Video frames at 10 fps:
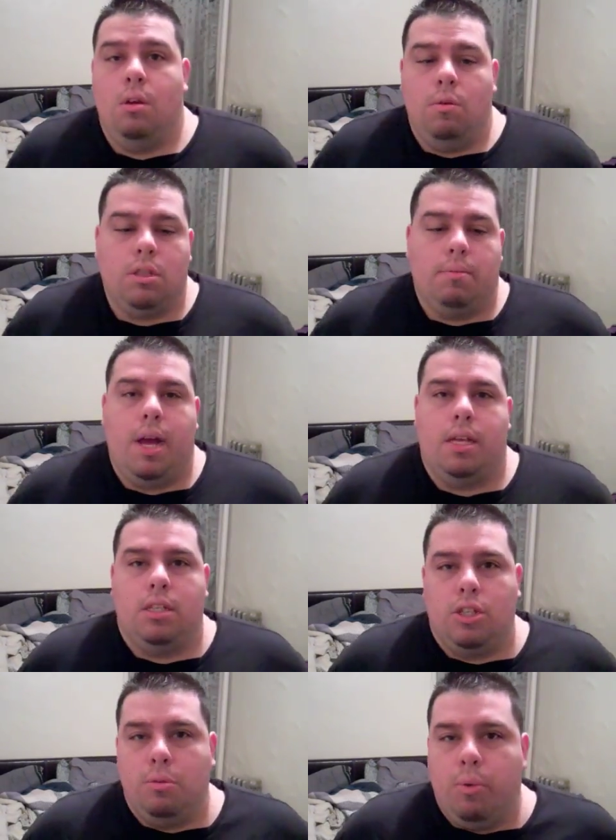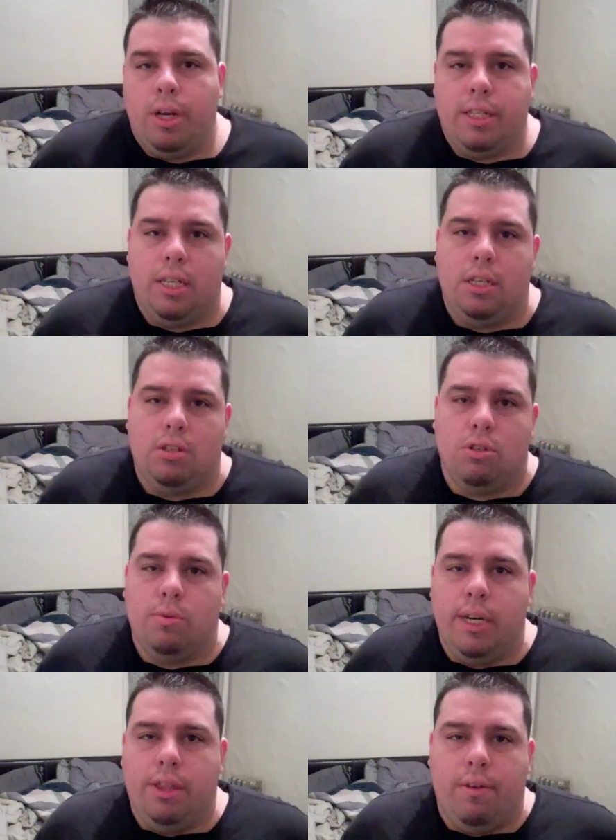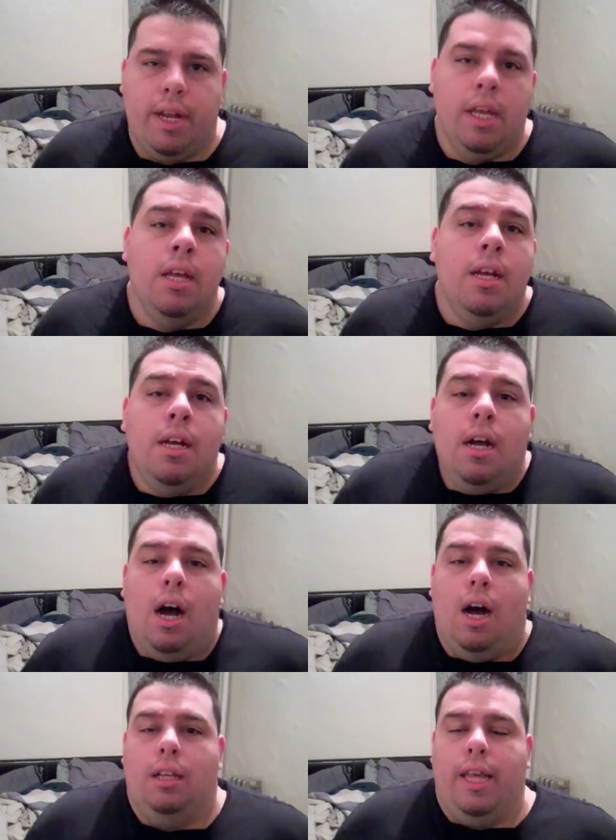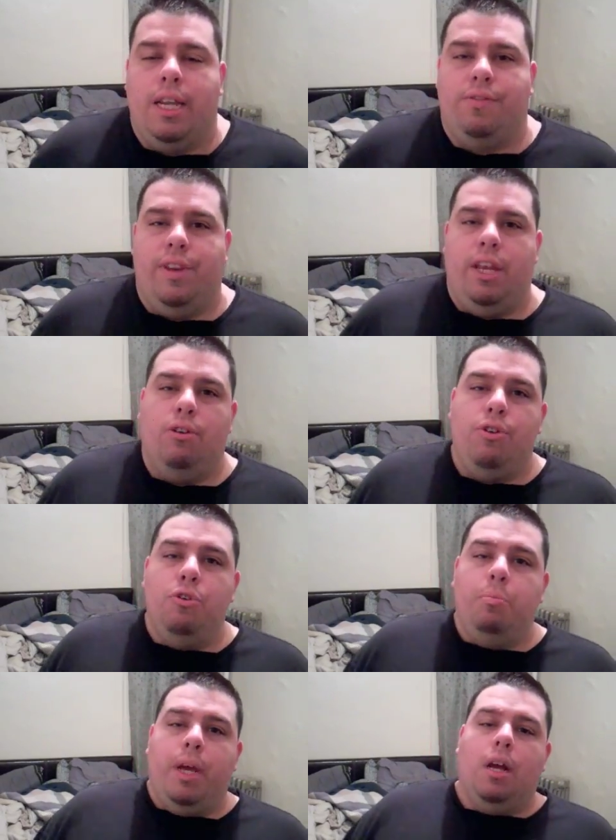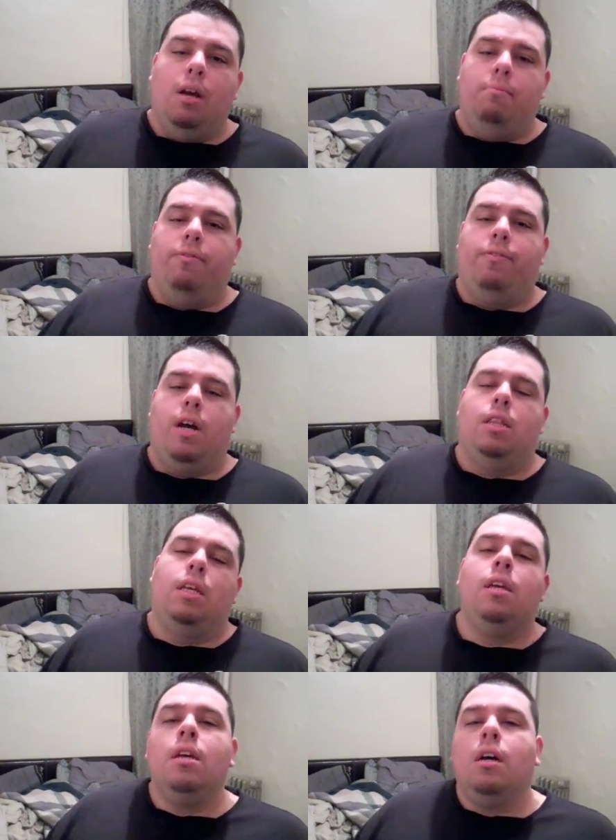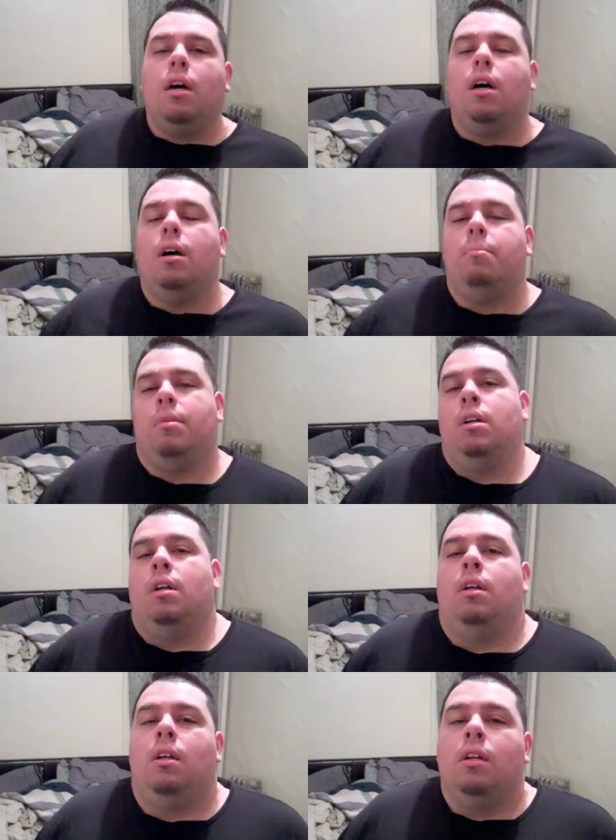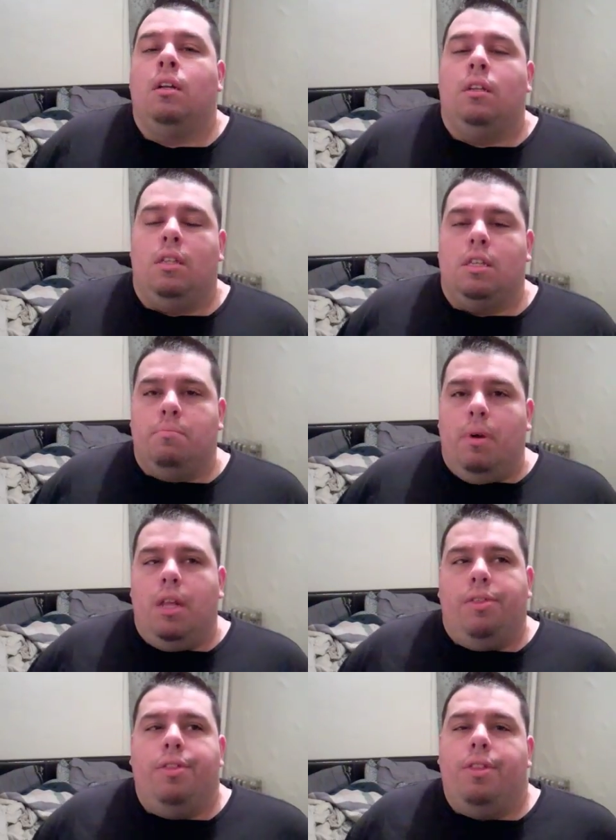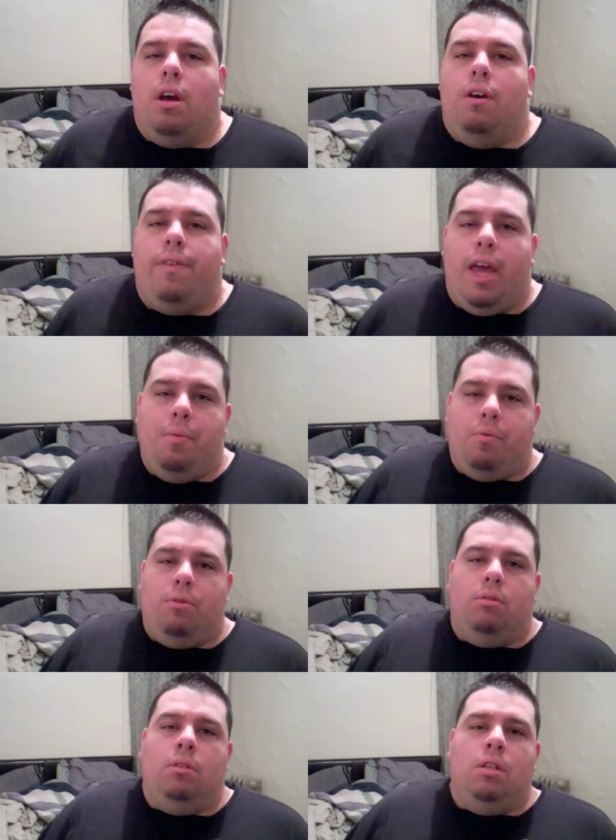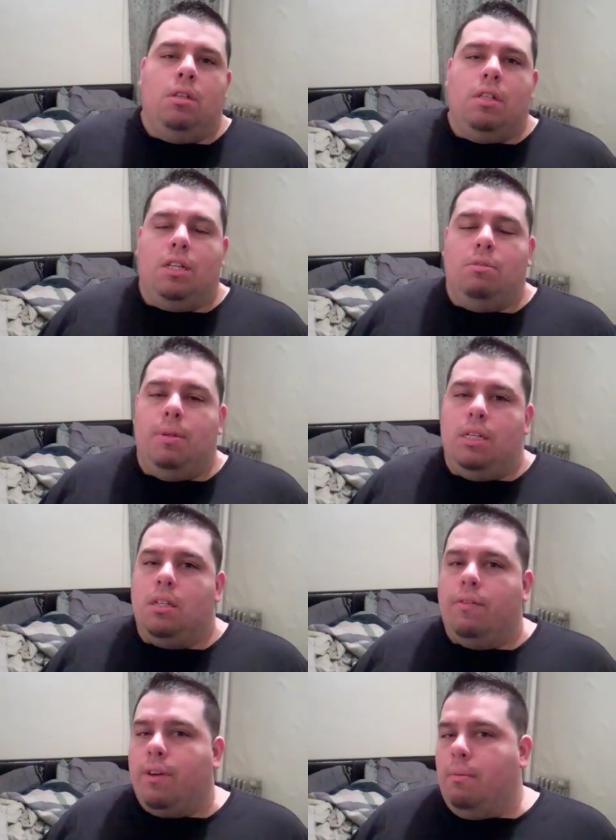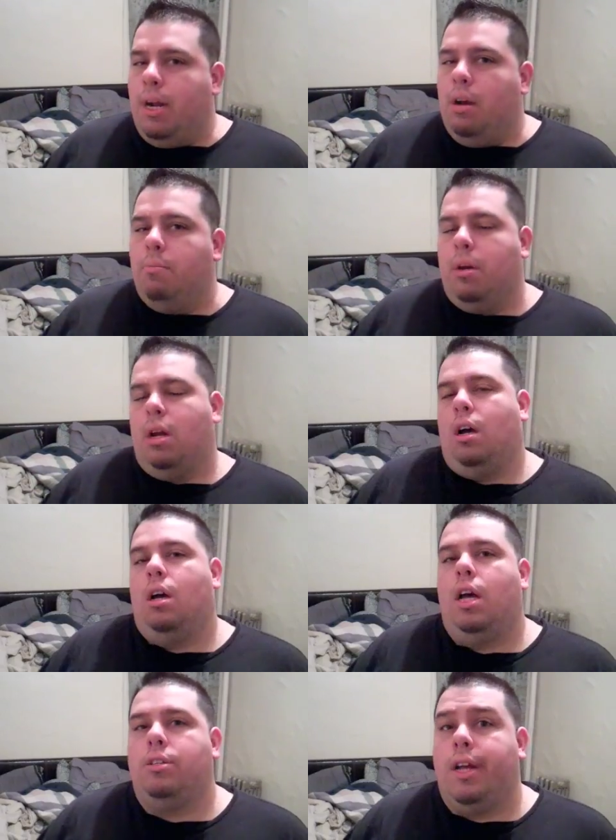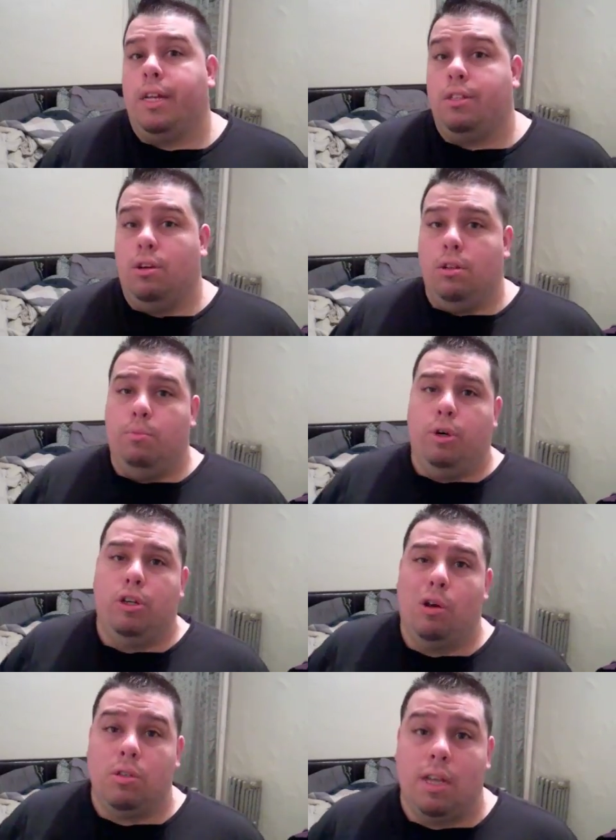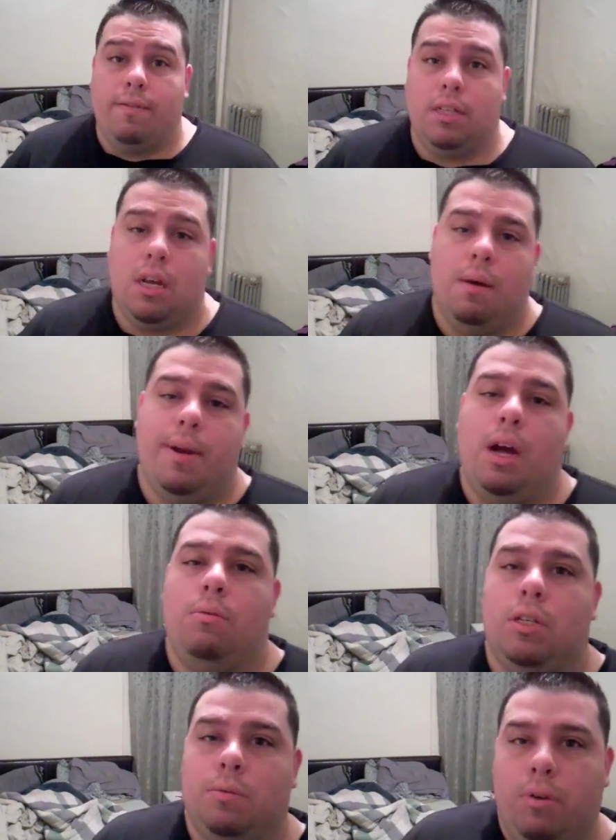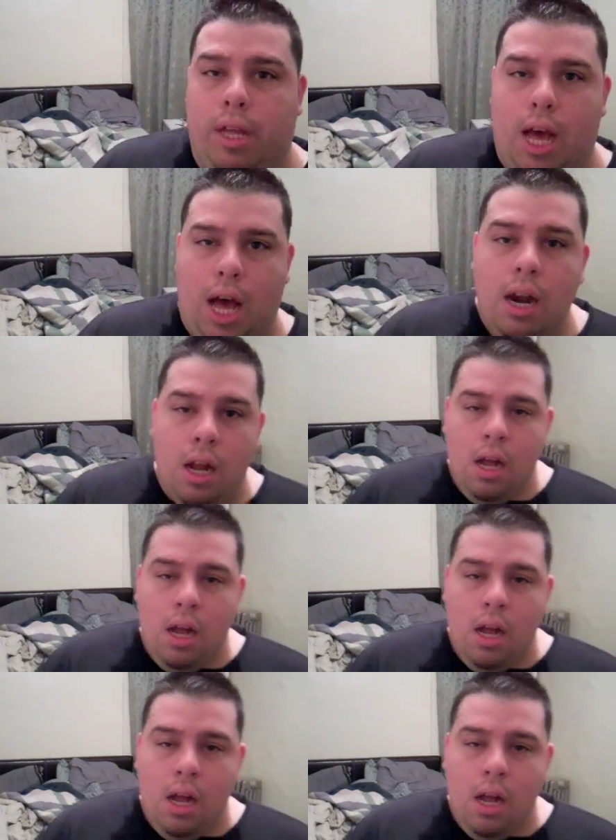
What's up guys, it's your boy Sanchizzle23. Uh, latest video, new pickup, finally. Um, this month of April, it's not too many stuff coming out, but uh, as you guys know, the Bordeaux 7s are coming out, which is pretty hot.